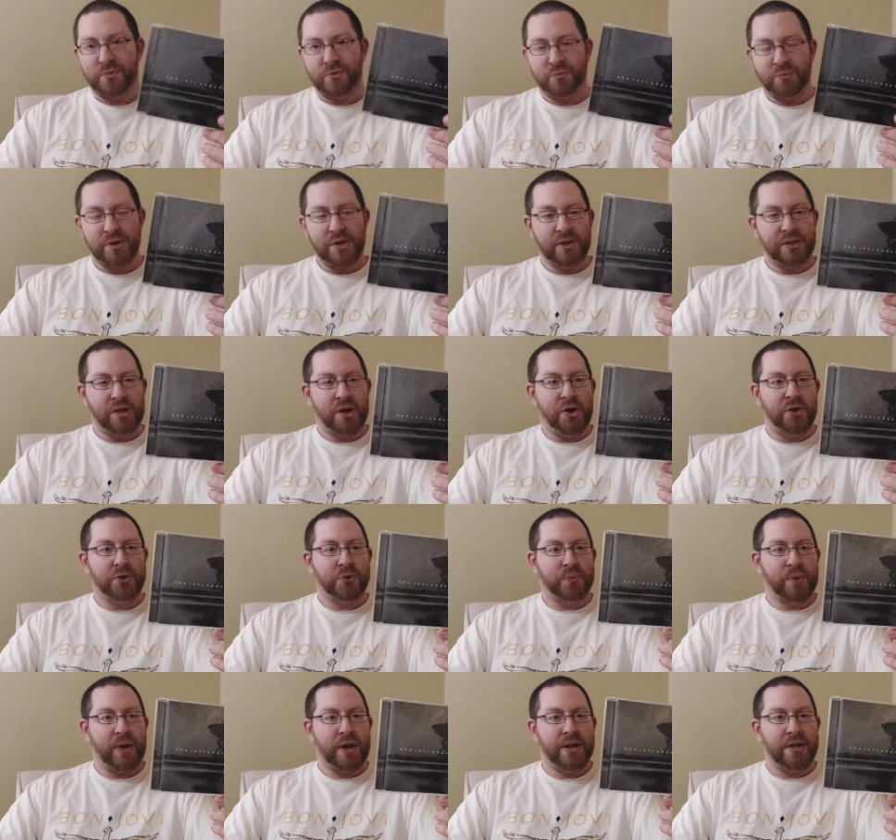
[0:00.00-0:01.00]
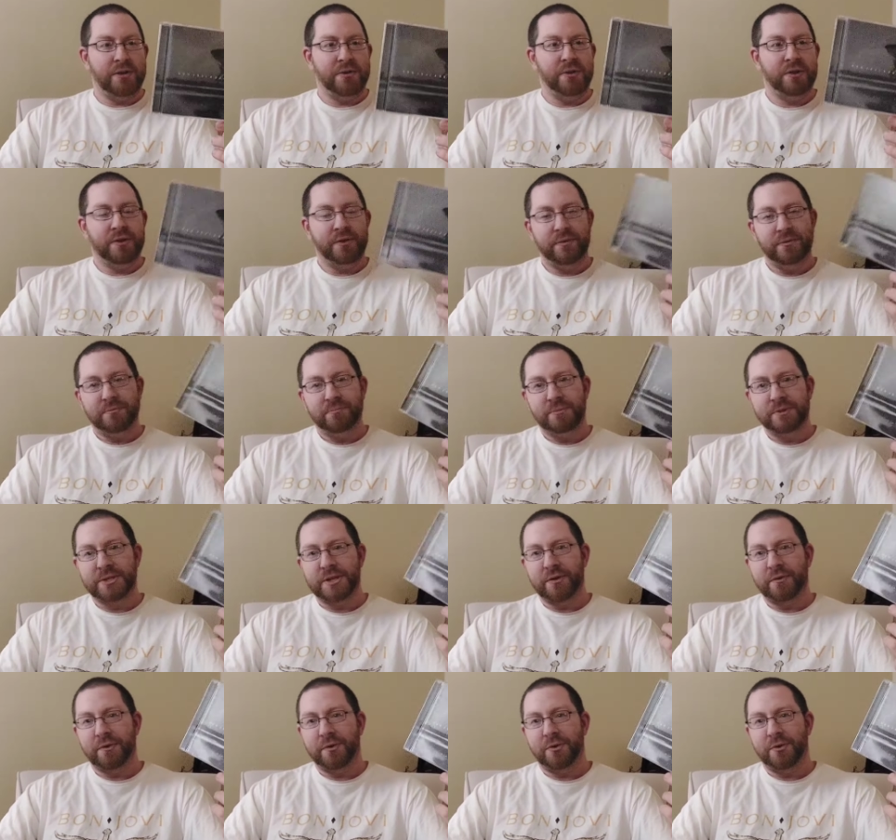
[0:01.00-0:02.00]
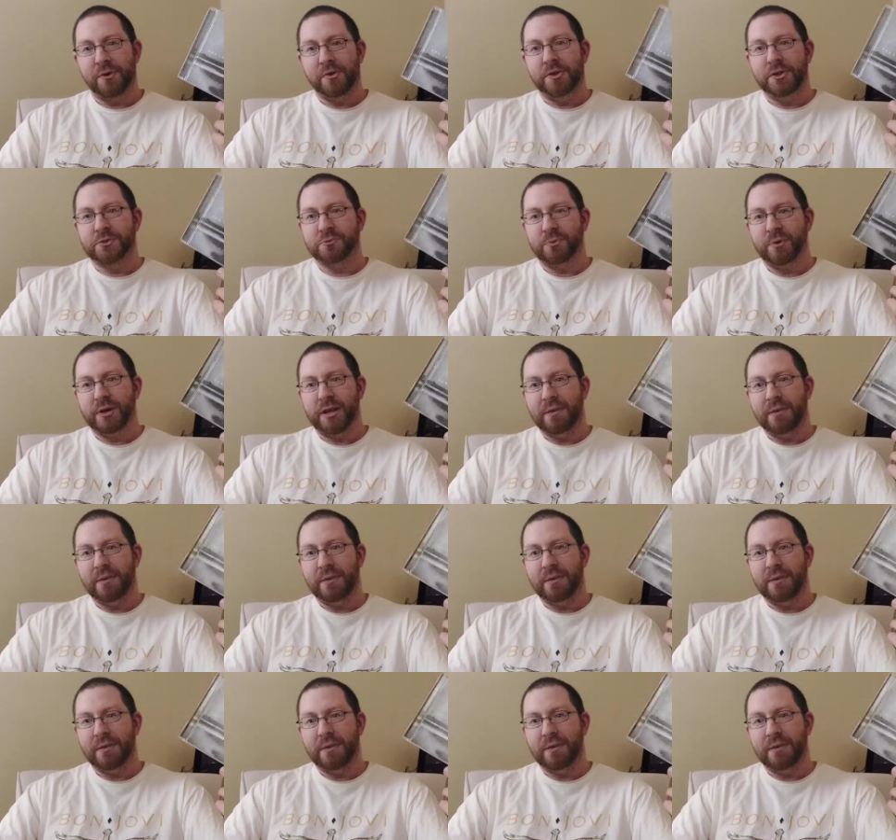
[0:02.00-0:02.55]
really underrated material on this one.